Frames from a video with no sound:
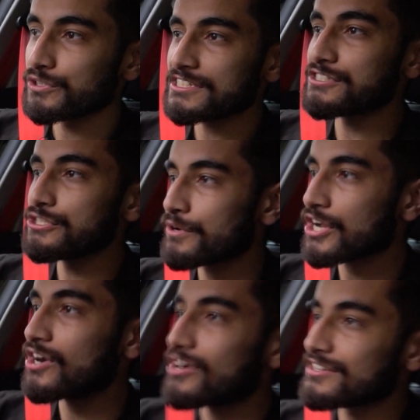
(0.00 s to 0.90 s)
these newer
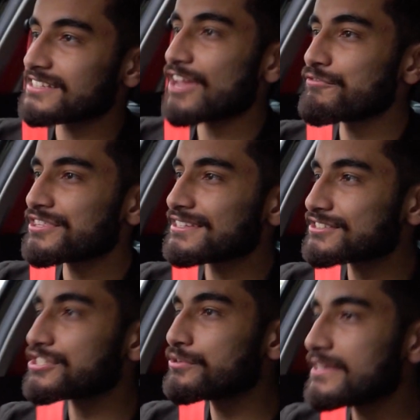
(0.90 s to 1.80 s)
cars, everything's
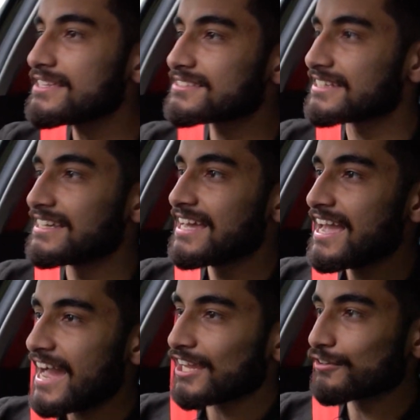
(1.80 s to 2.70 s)
too easy,
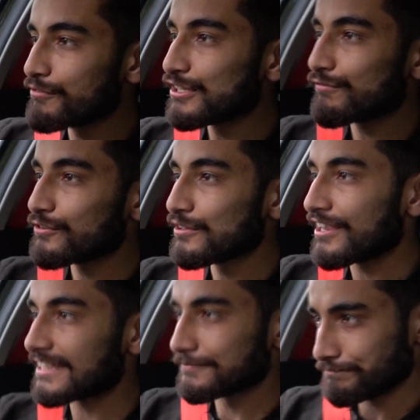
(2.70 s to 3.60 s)
and I really feel
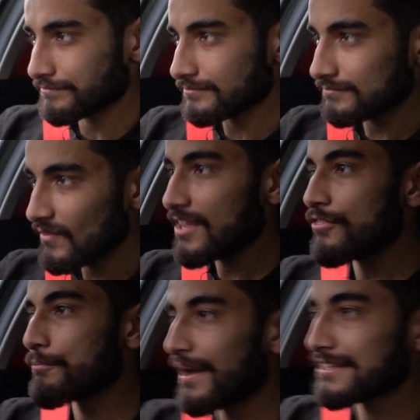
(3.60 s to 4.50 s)
like
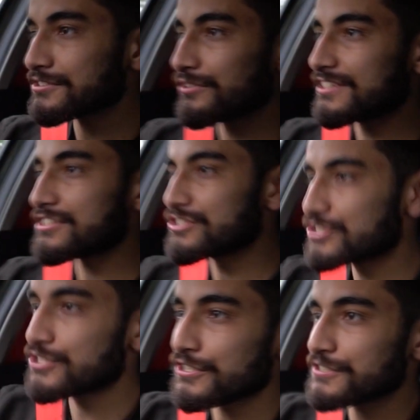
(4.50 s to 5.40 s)
the balance on this is
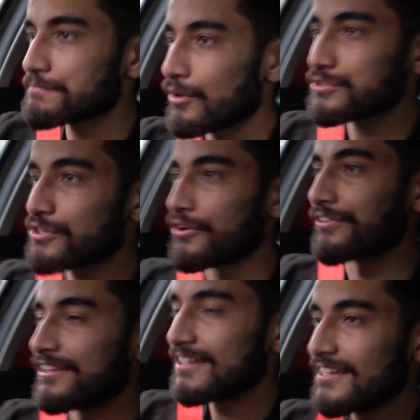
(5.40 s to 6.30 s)
just spot on.